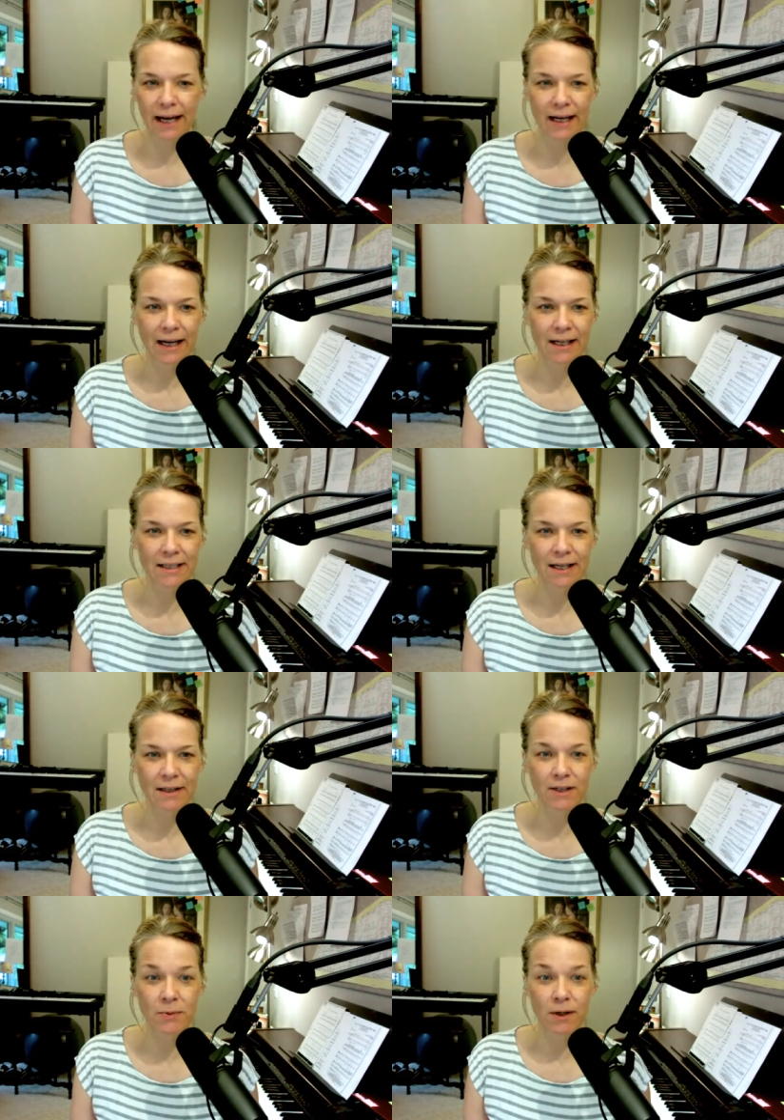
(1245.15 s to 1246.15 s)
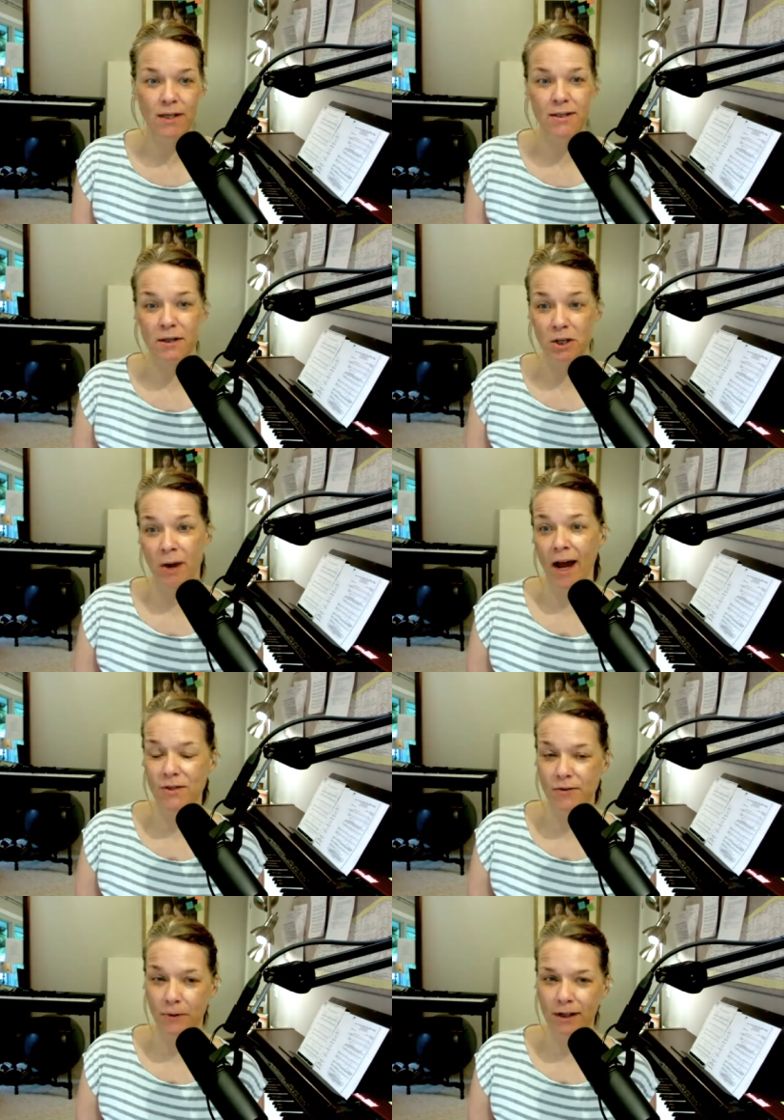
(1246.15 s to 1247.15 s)
And this was, you
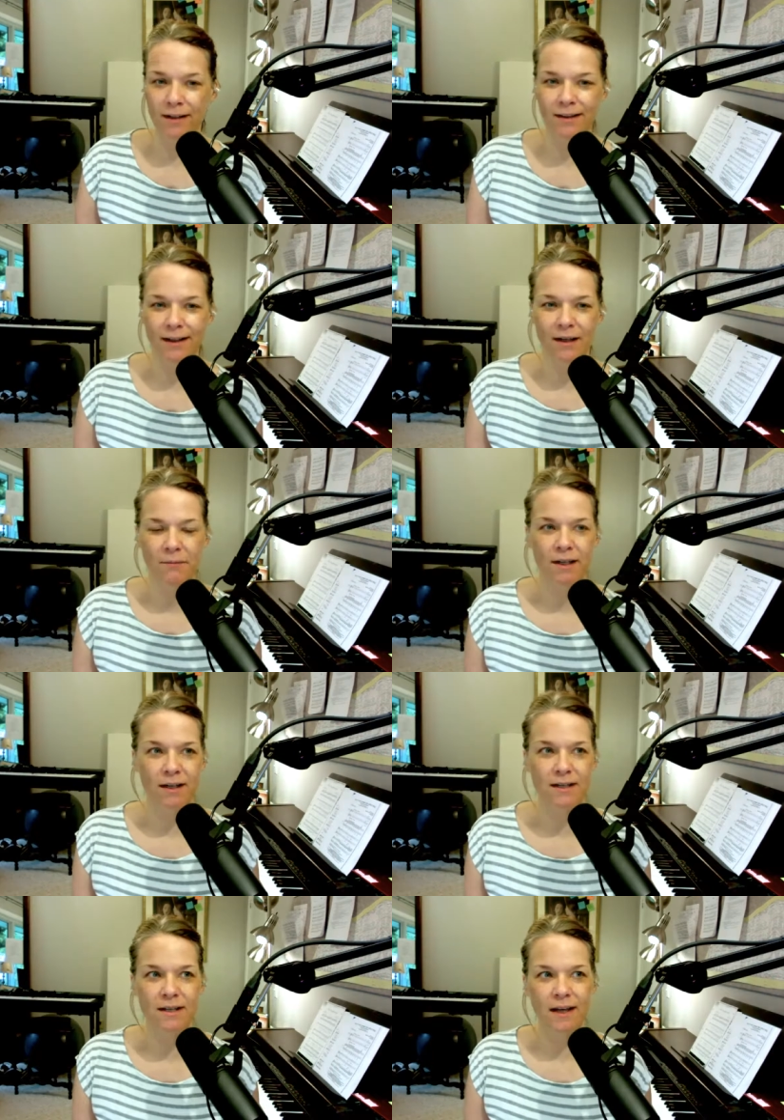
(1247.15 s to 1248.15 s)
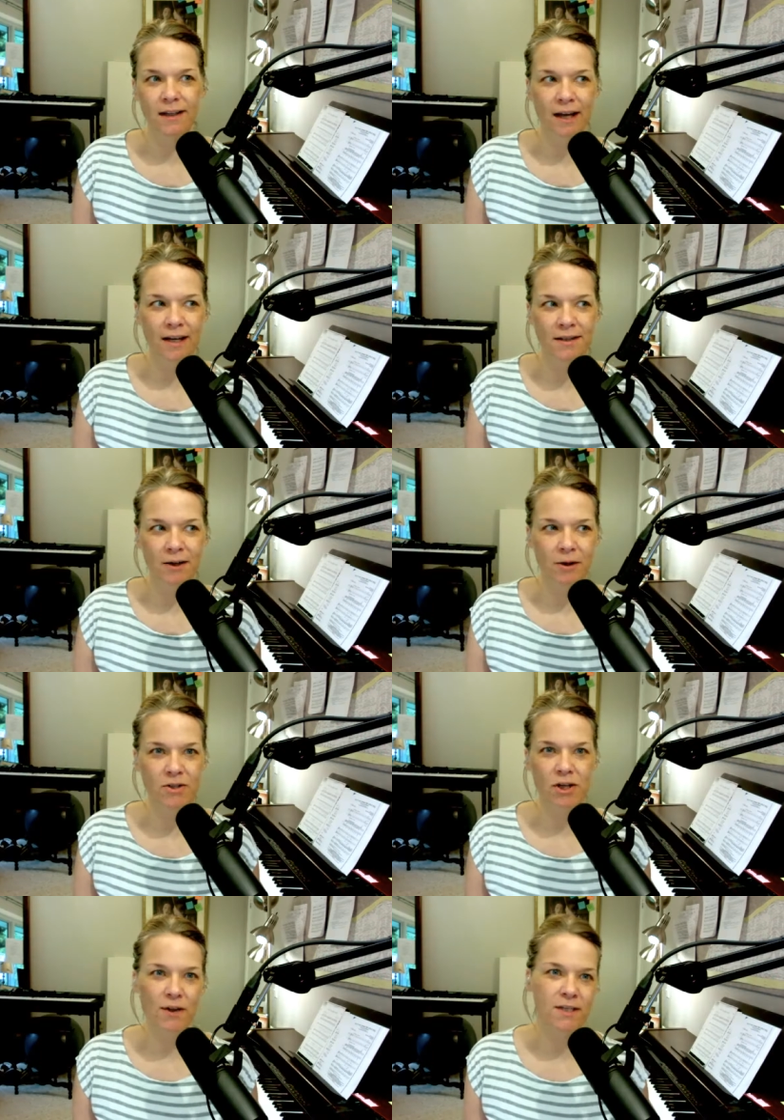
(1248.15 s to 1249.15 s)
asked for it because I get asked that
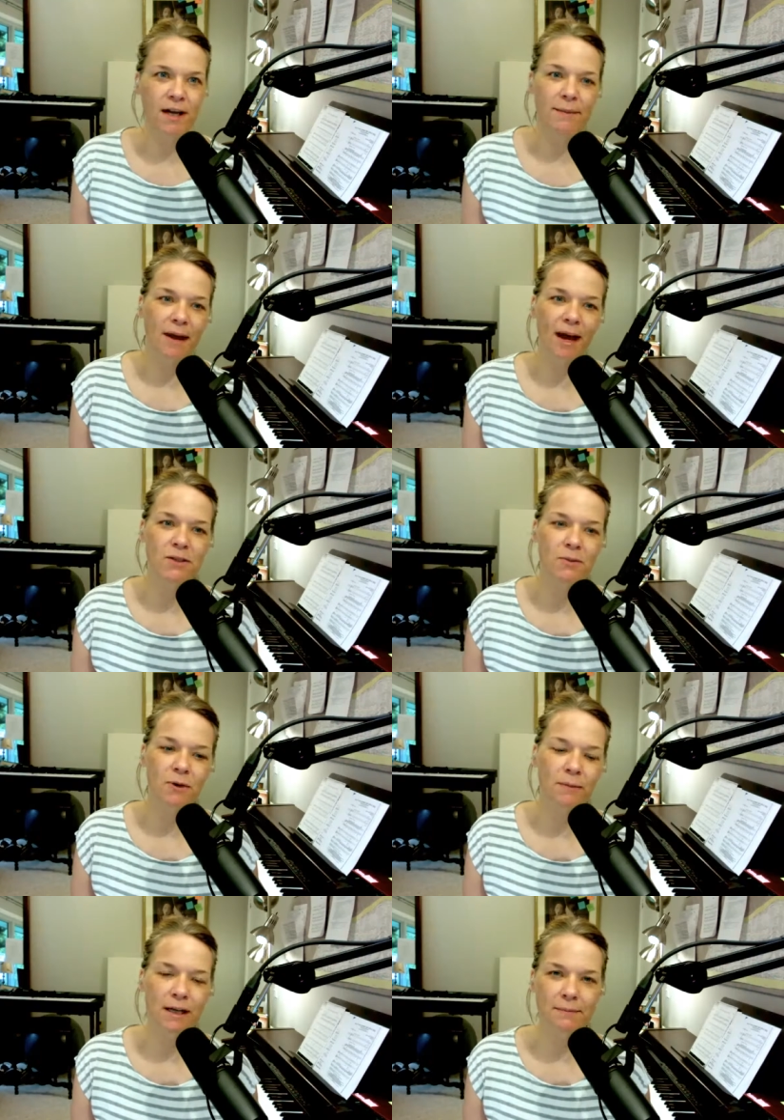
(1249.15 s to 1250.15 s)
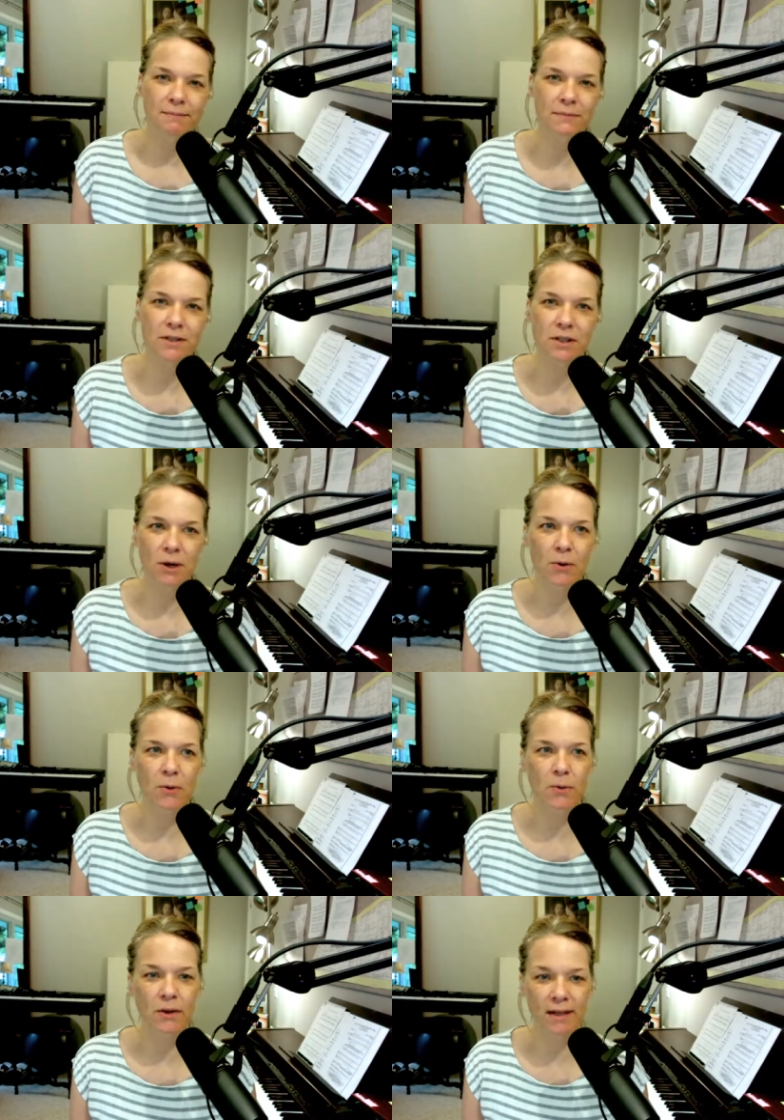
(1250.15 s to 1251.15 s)
question all the time, how to warm up.
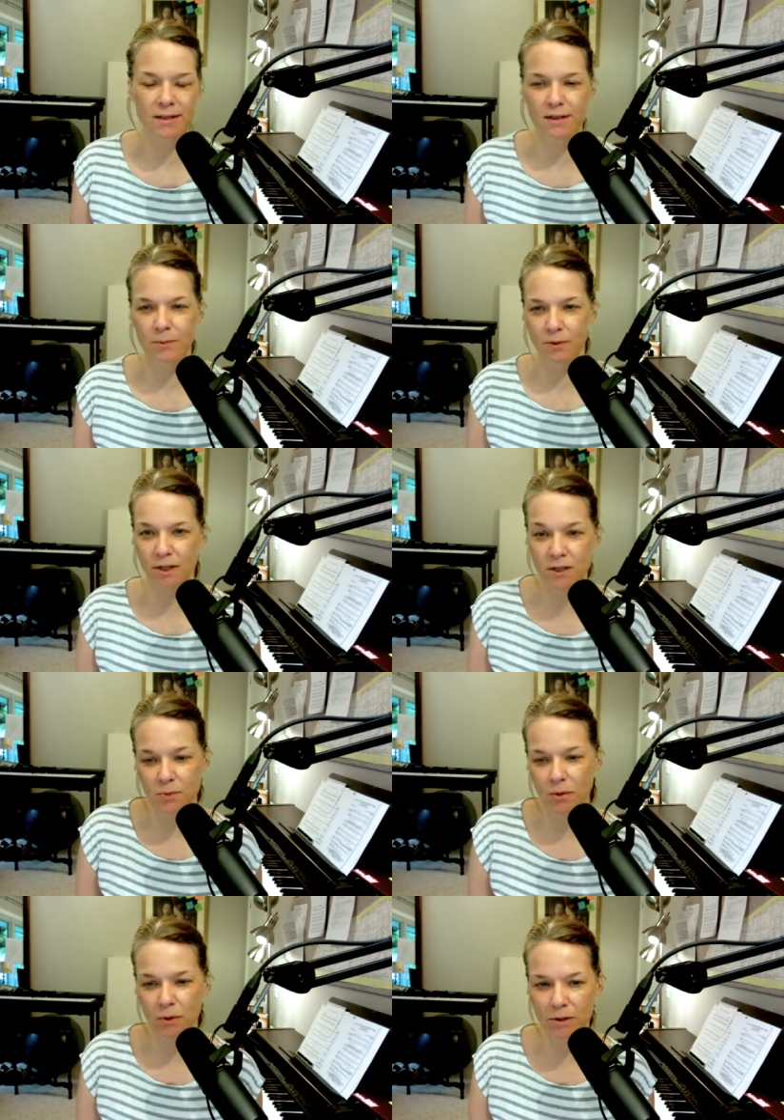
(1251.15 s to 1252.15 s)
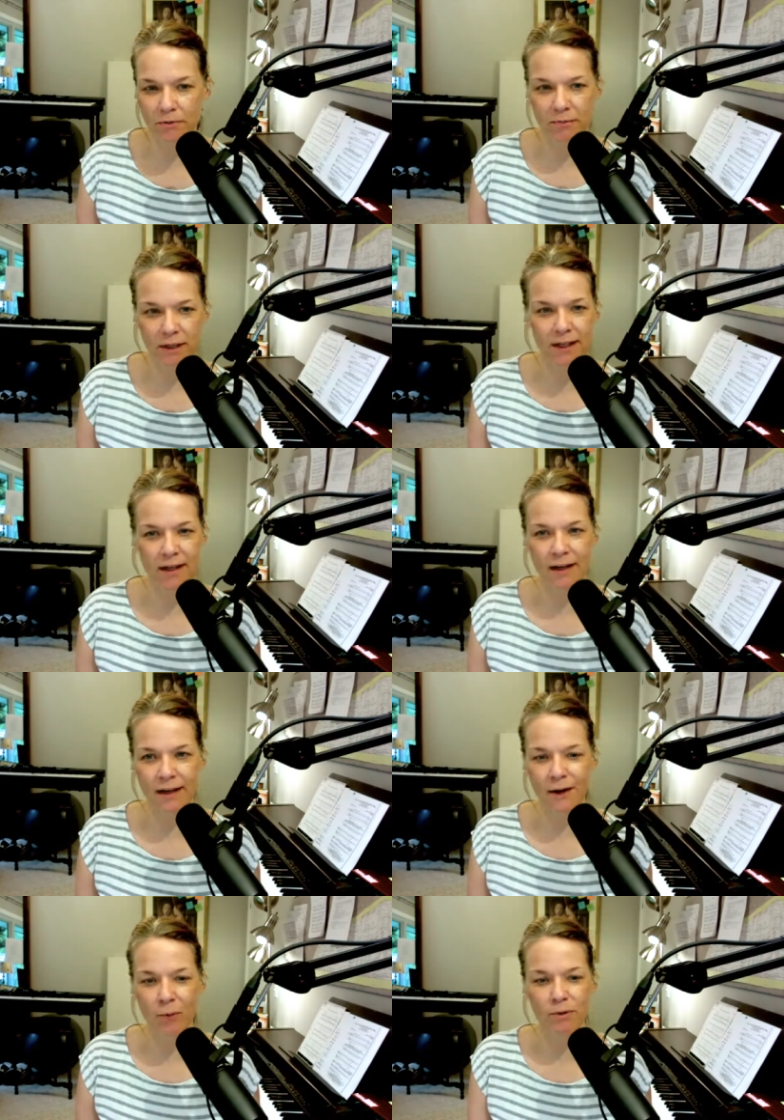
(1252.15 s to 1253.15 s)
So this is what works for me.
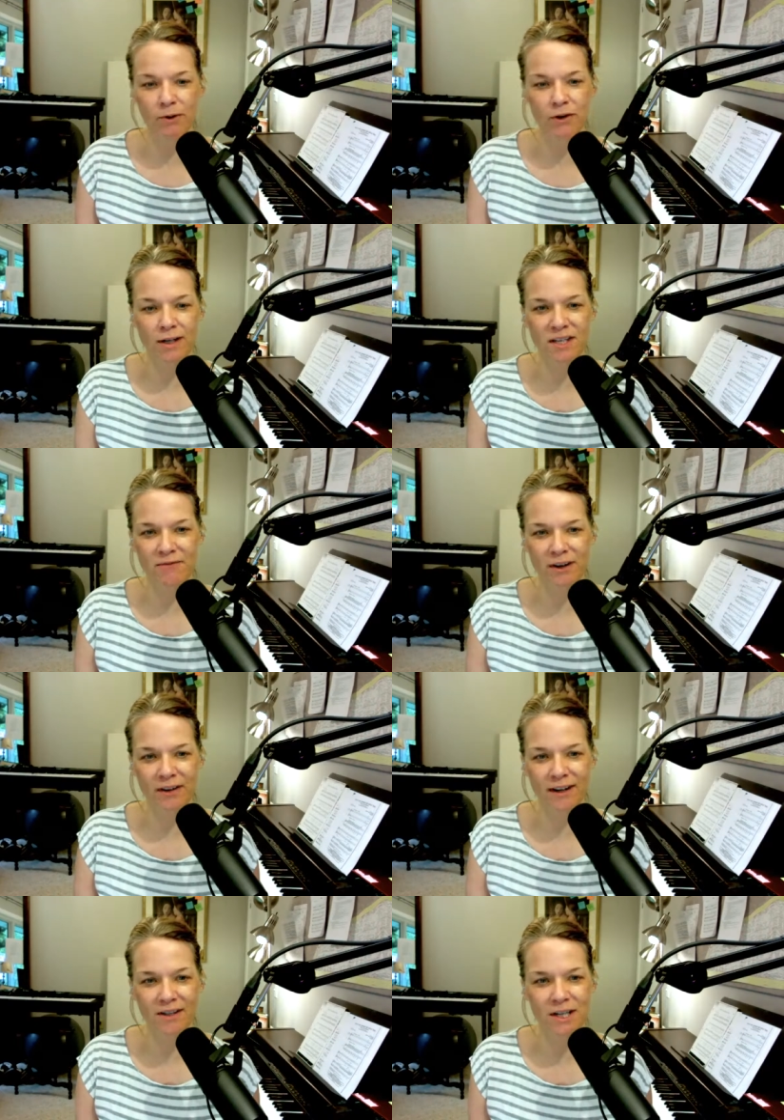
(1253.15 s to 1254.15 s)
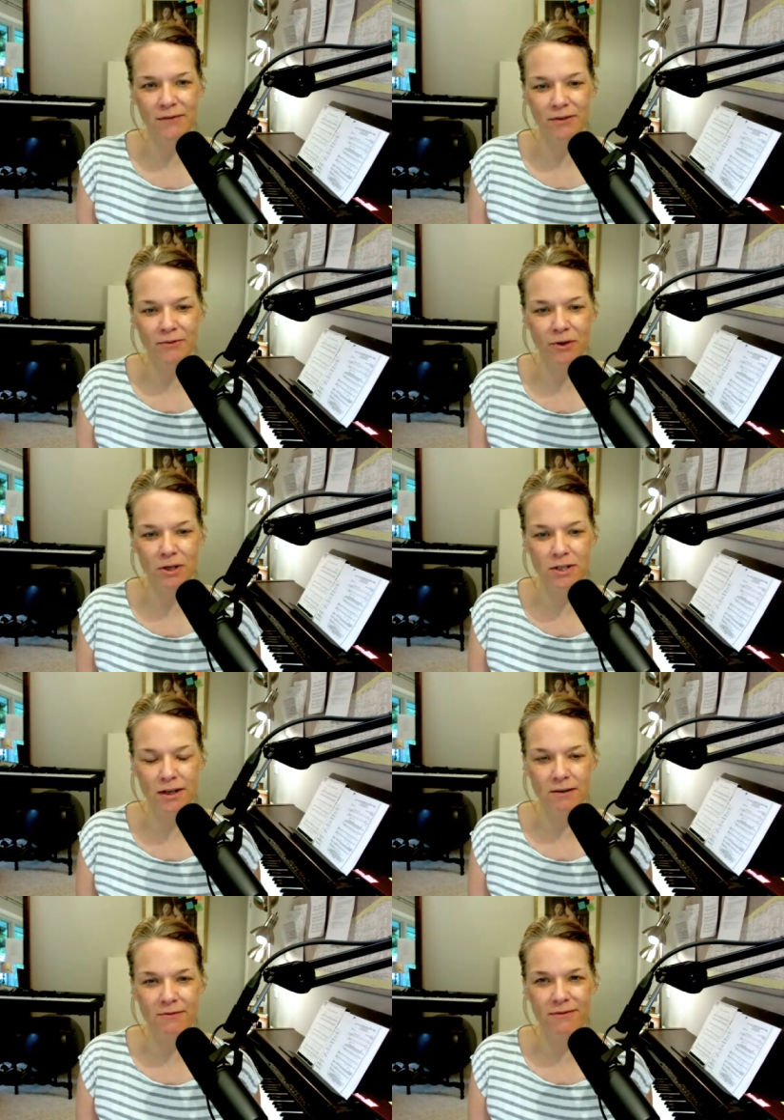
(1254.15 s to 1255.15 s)
And I hope you'll try some variation of it for yourself.